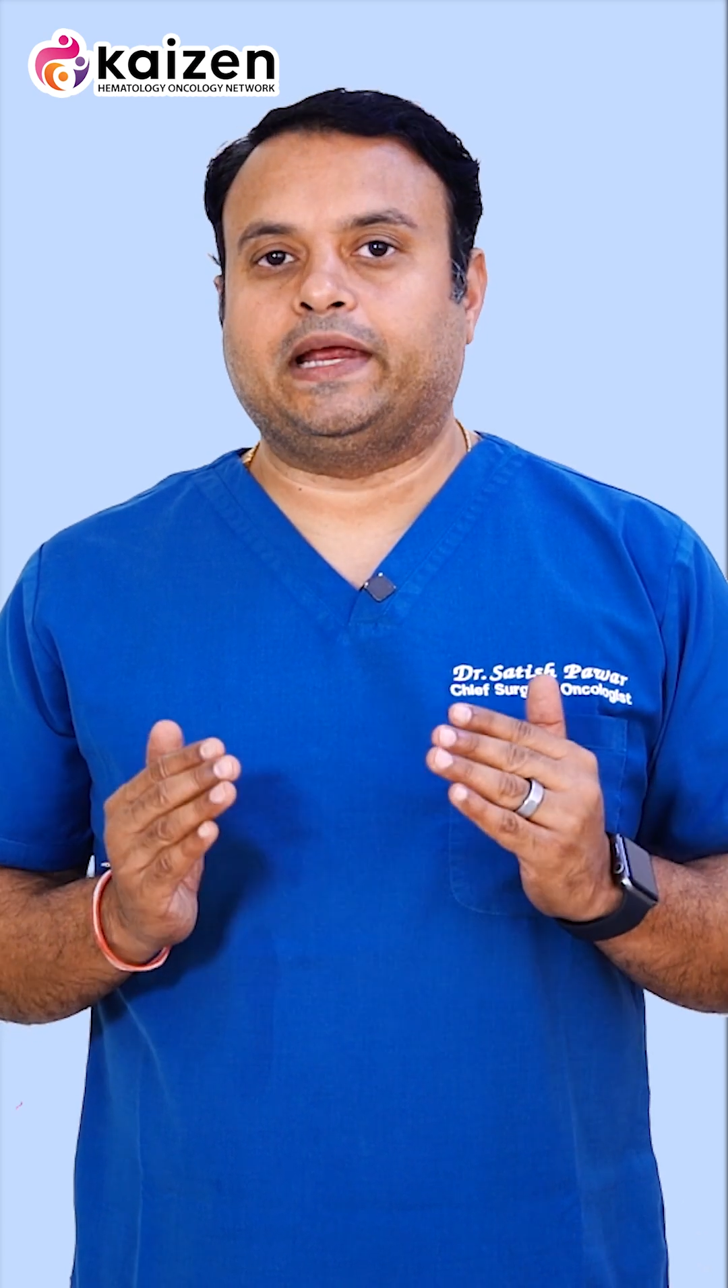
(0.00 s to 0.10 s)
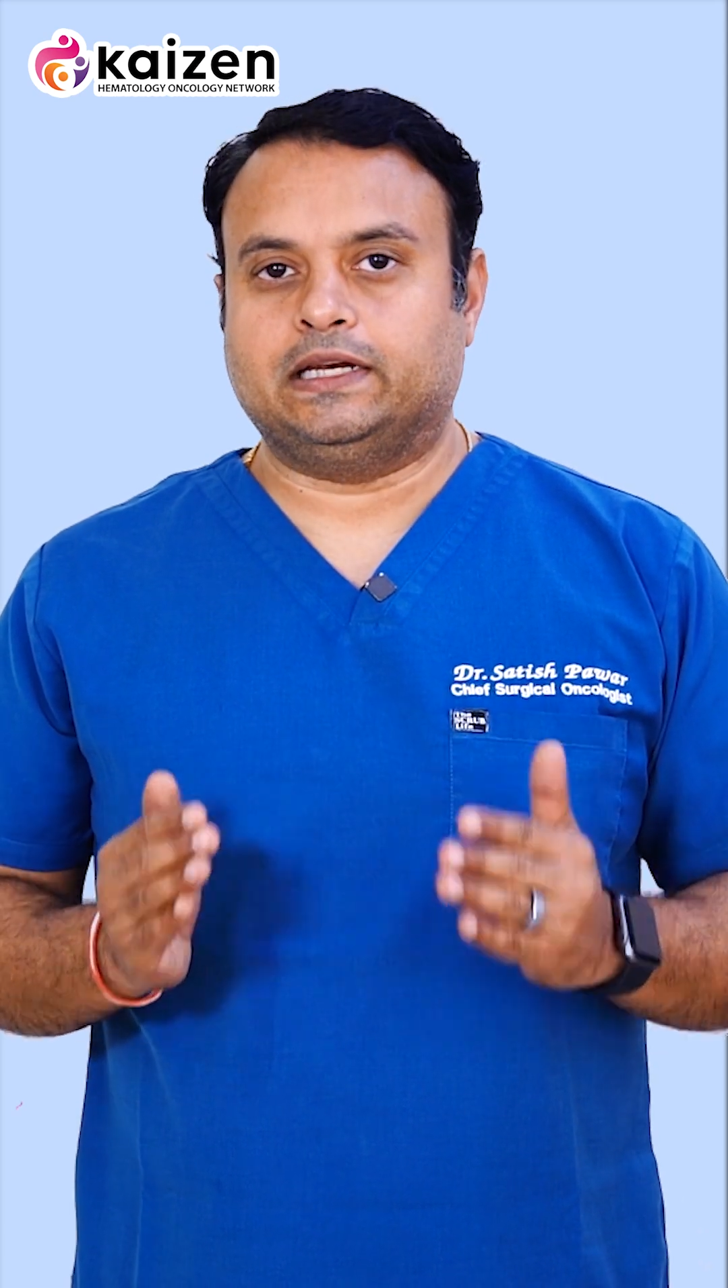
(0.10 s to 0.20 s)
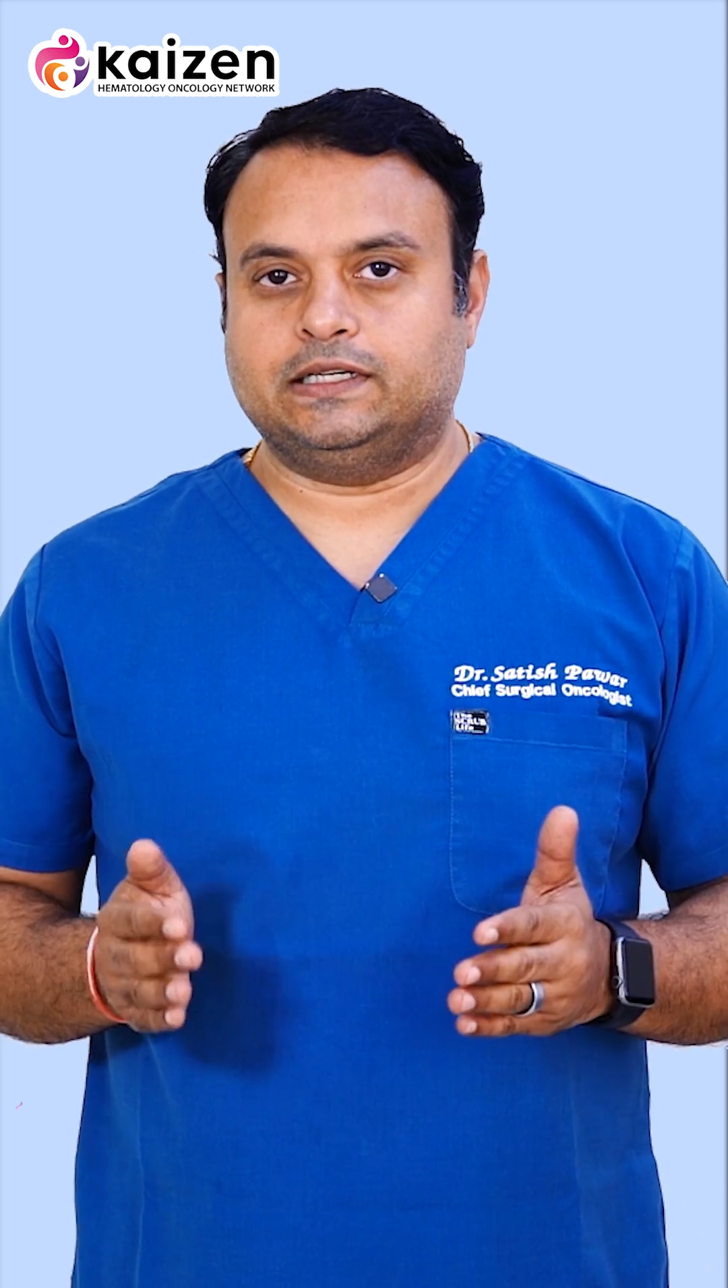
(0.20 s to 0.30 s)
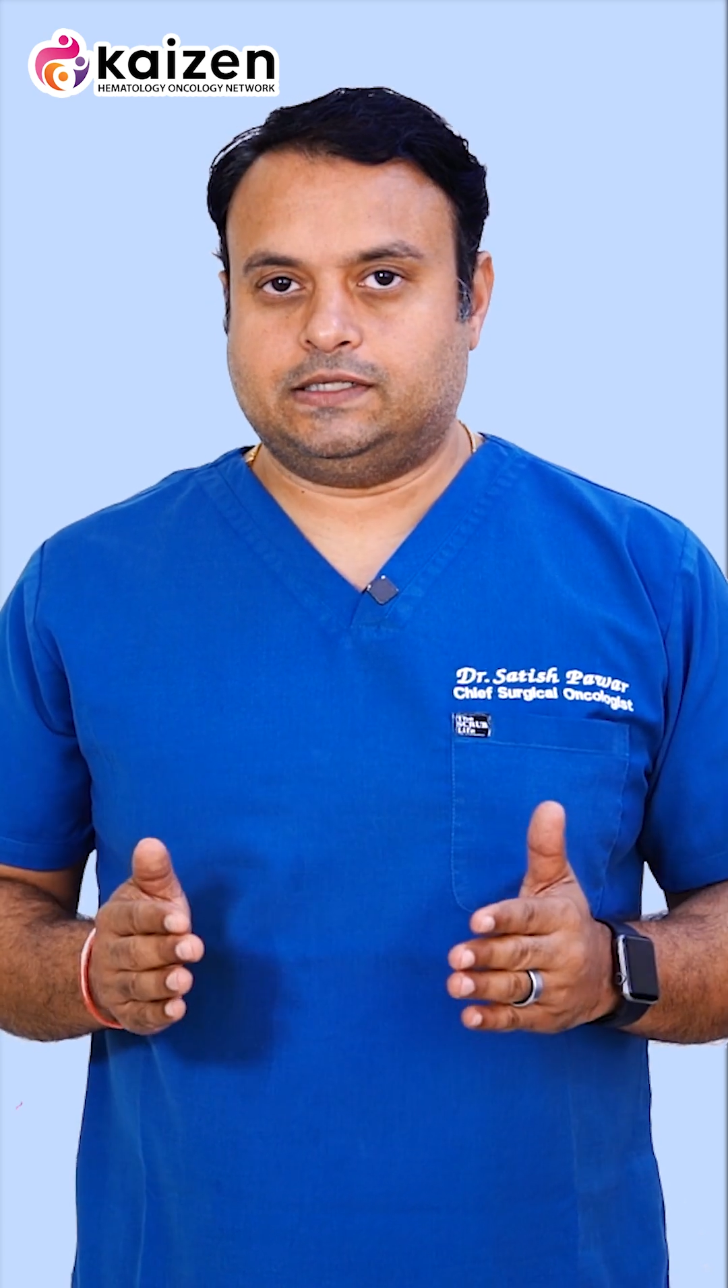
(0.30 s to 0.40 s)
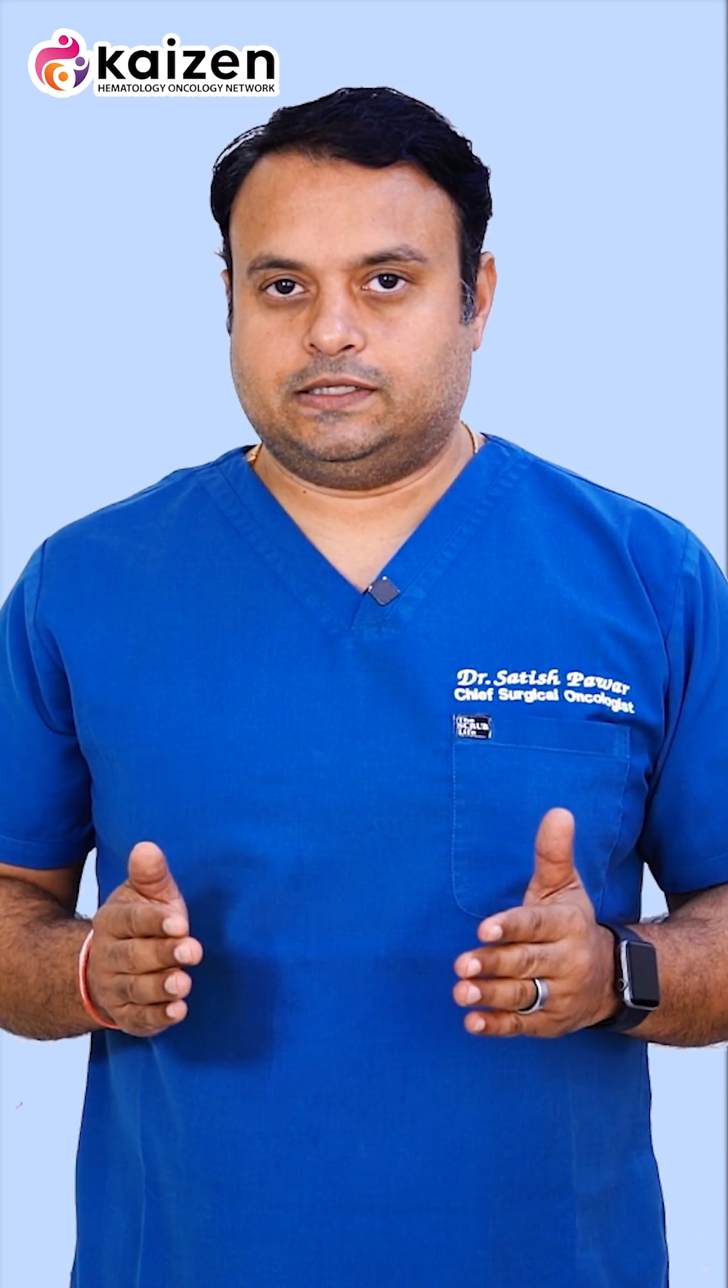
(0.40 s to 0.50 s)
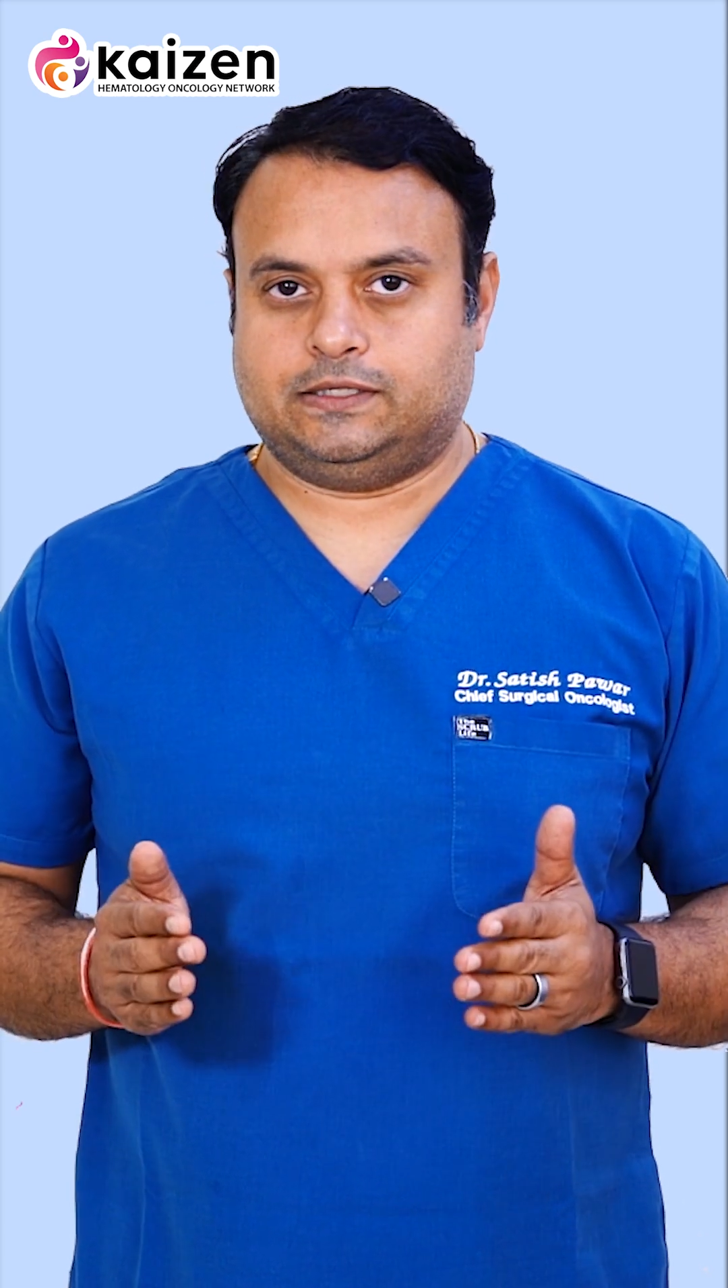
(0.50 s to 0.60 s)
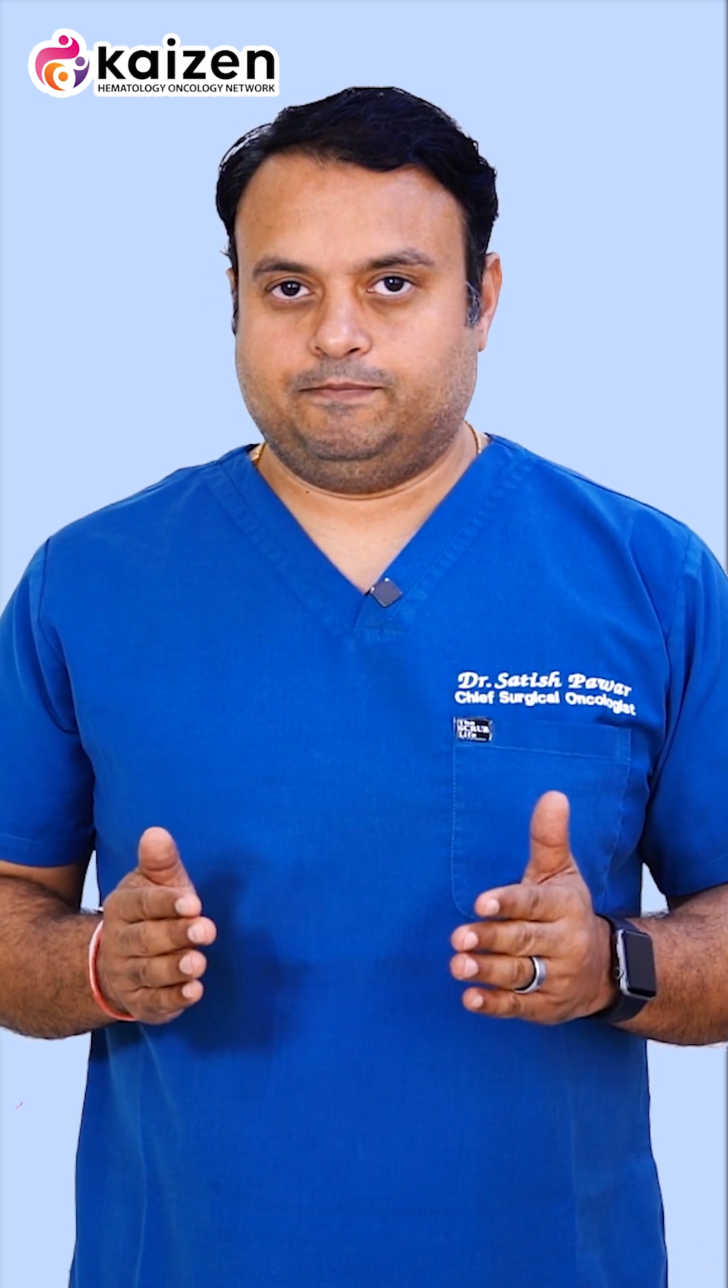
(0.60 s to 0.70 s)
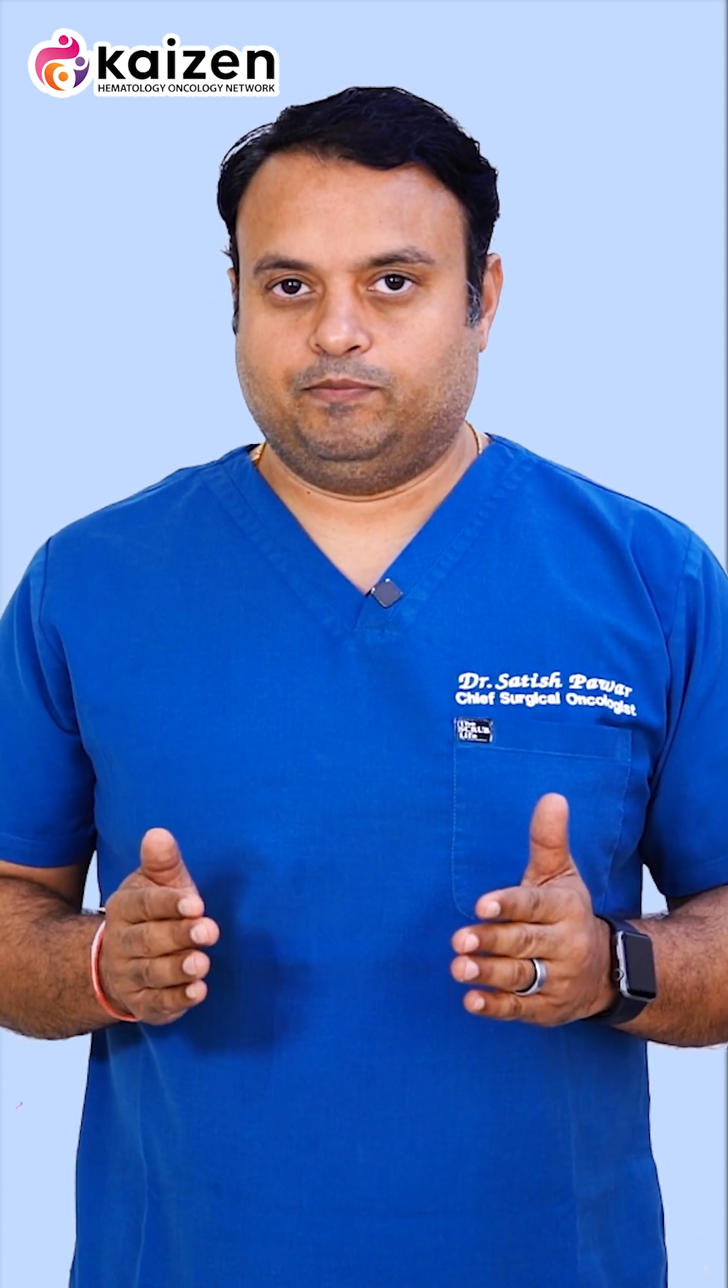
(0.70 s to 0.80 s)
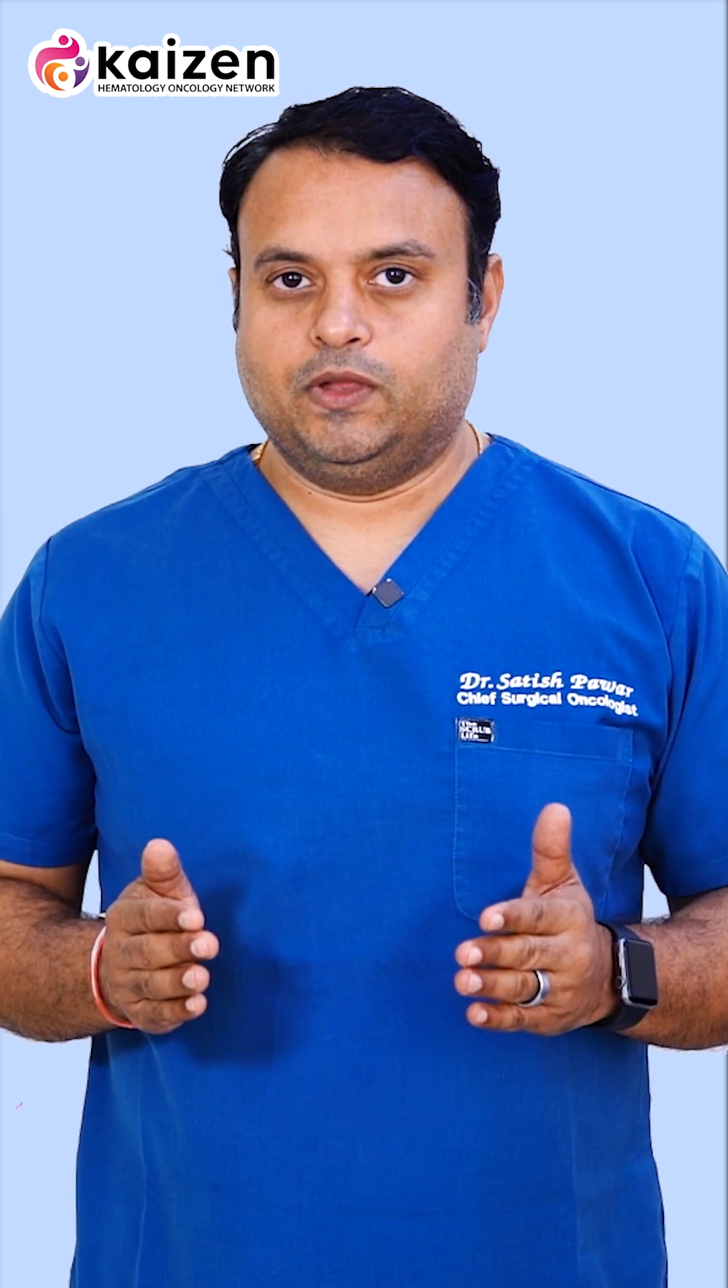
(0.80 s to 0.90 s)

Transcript: painless.